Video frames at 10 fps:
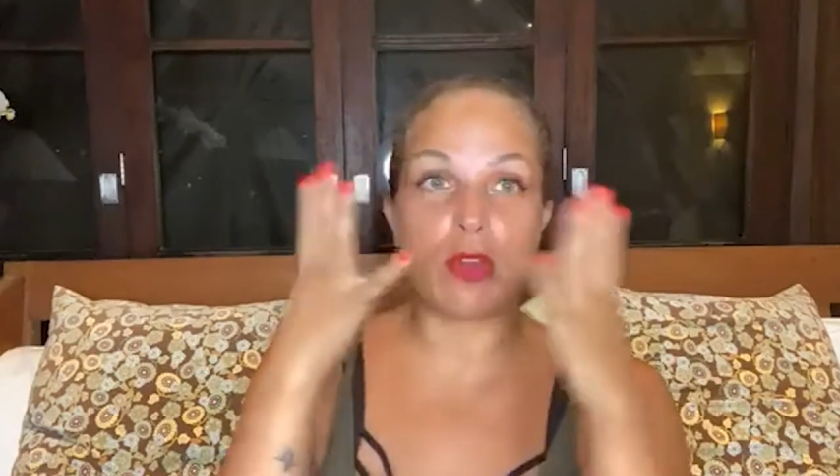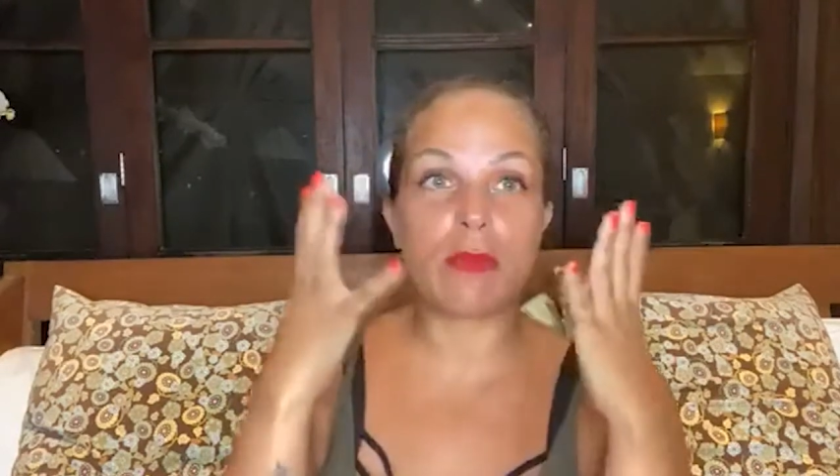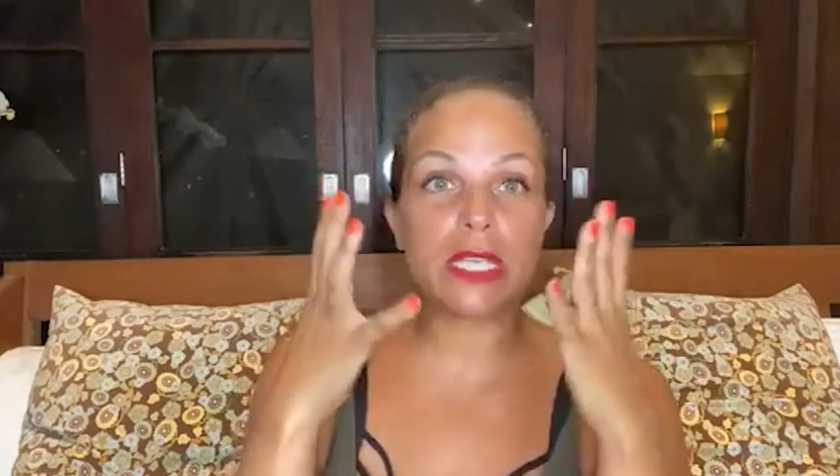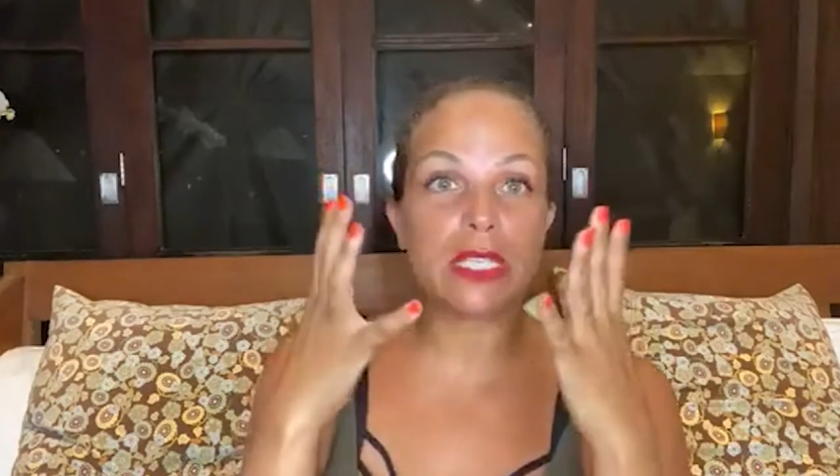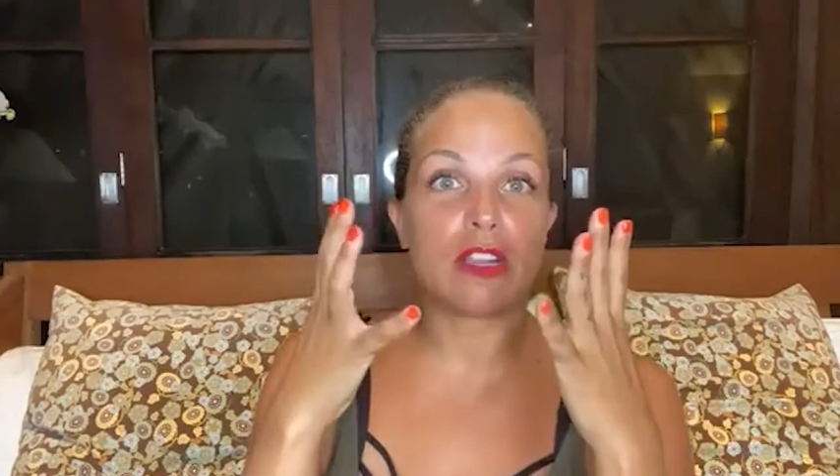
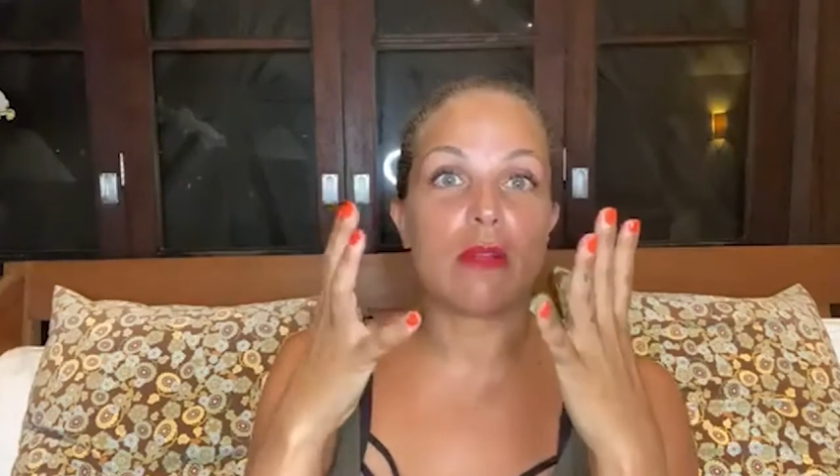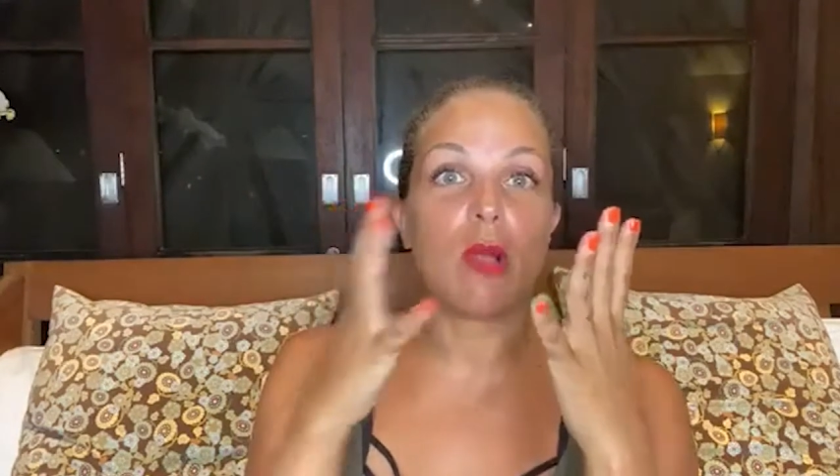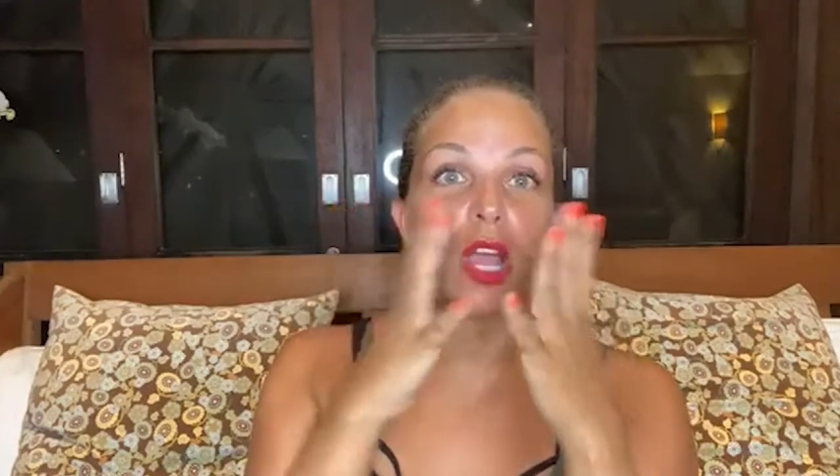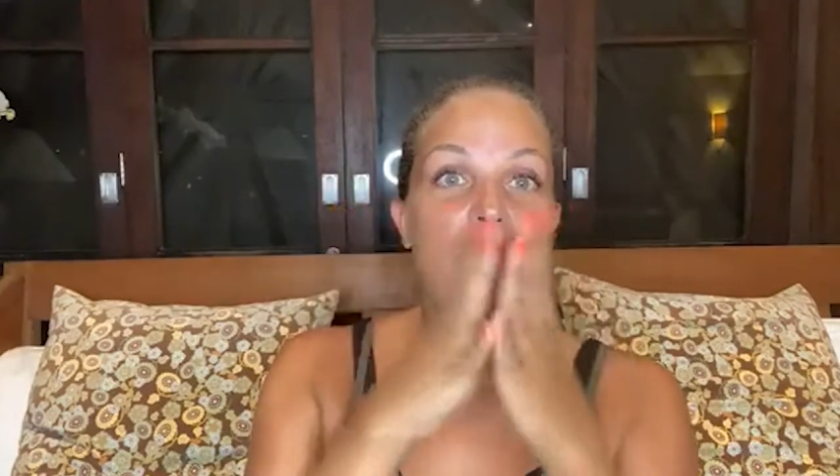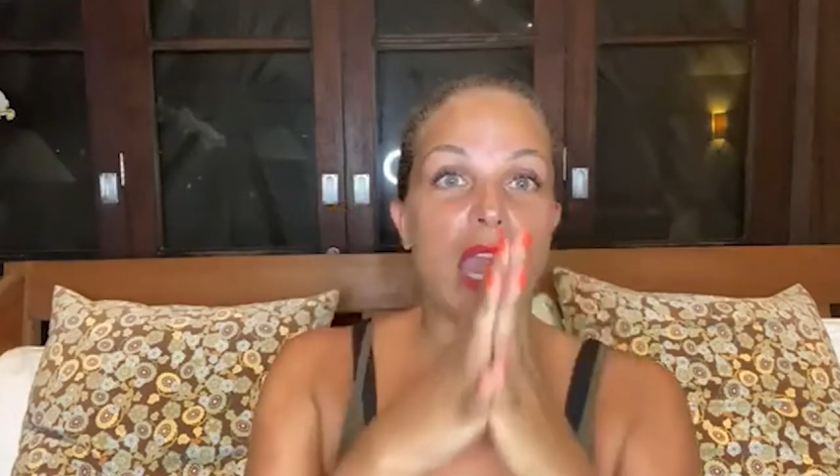put my
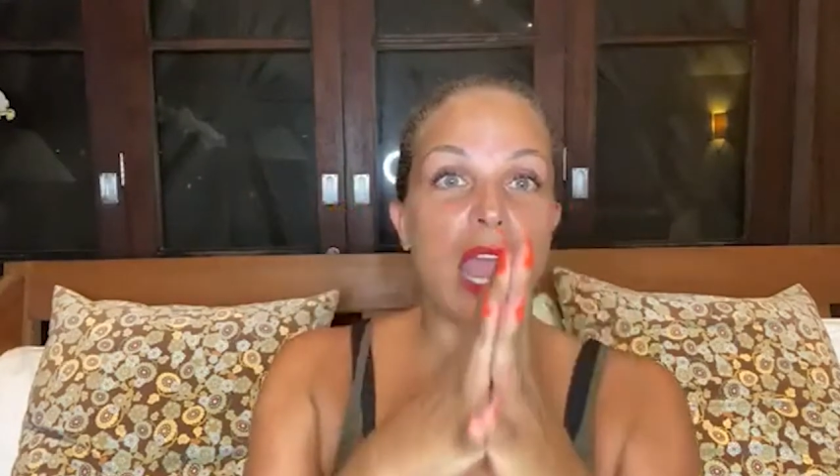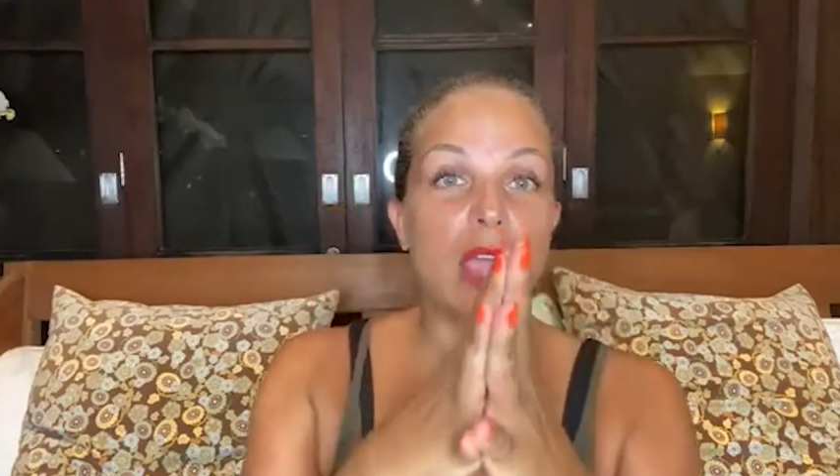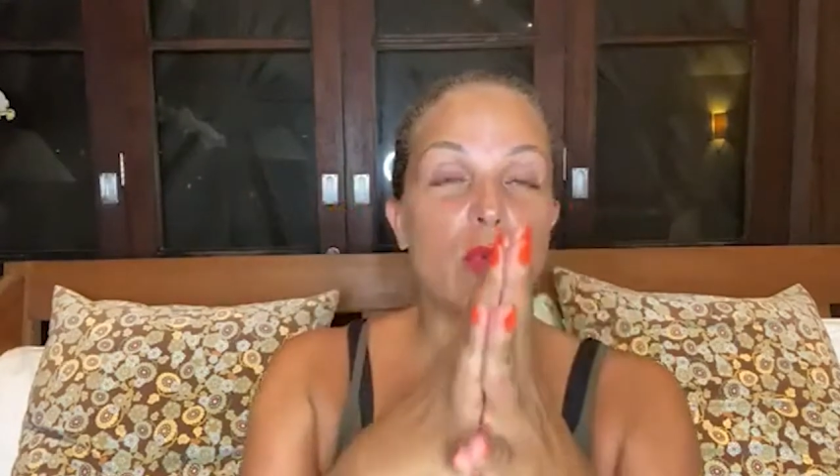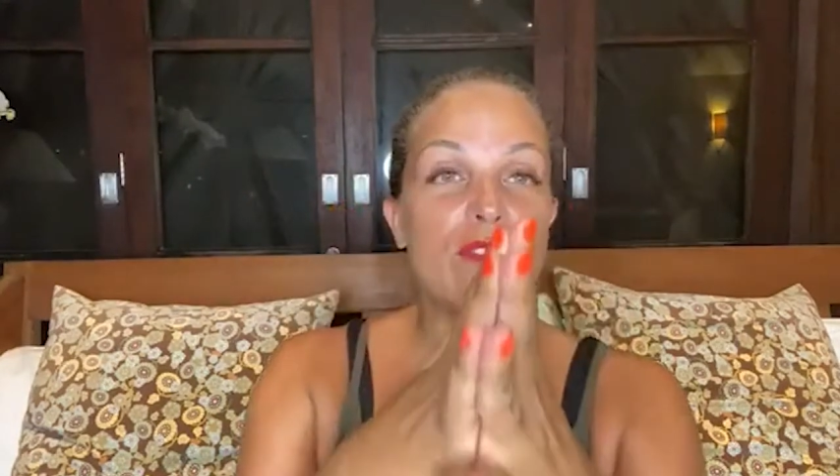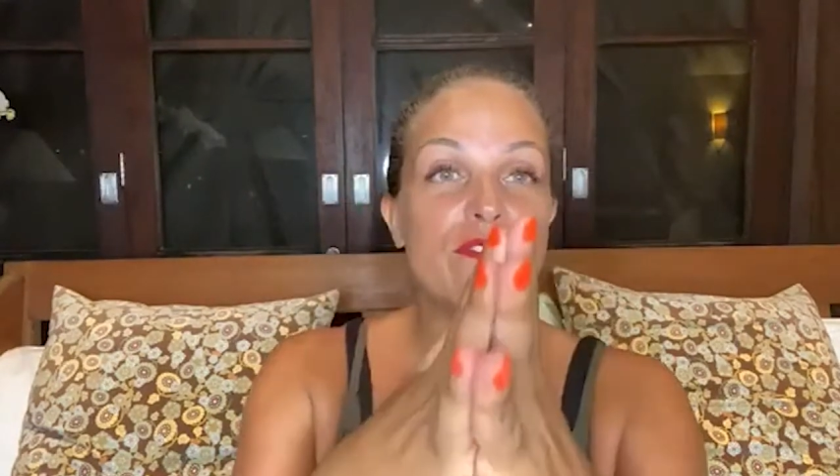serum on and
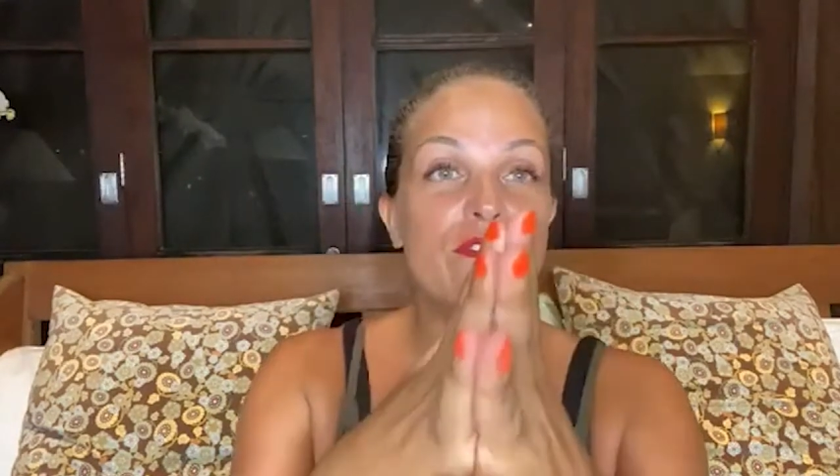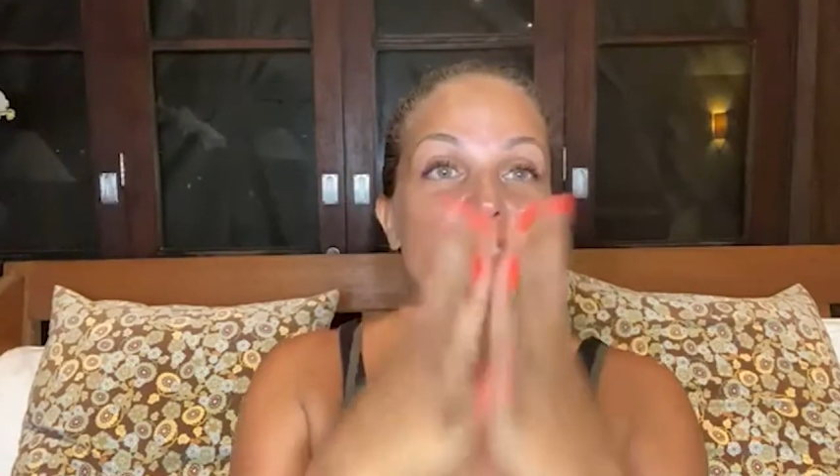I would